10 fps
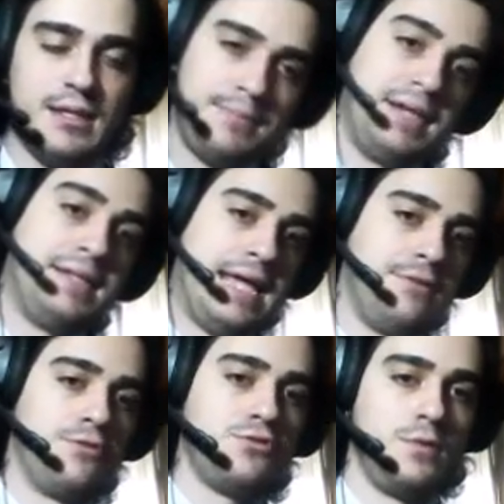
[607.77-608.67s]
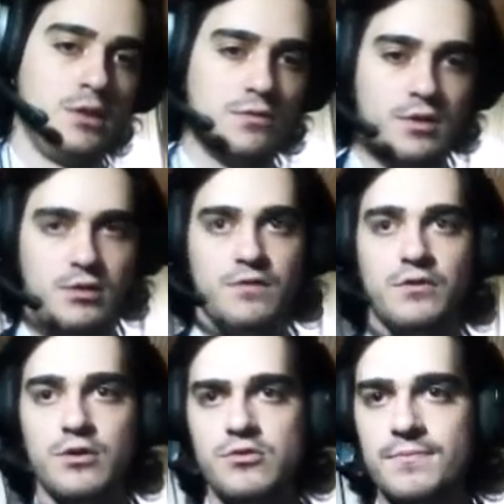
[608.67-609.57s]
by the end of 2020, of
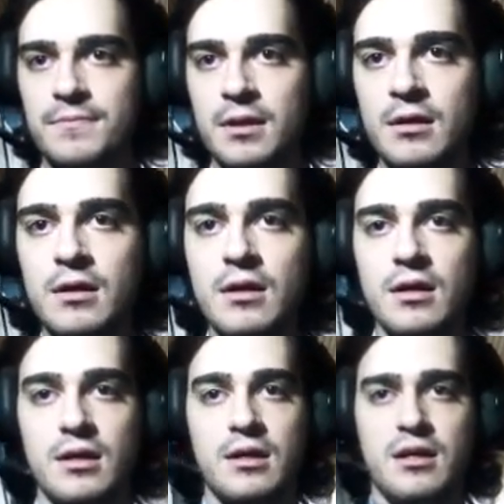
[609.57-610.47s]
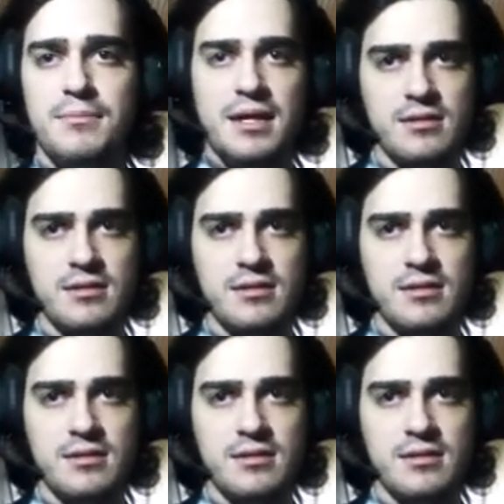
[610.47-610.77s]
course. Many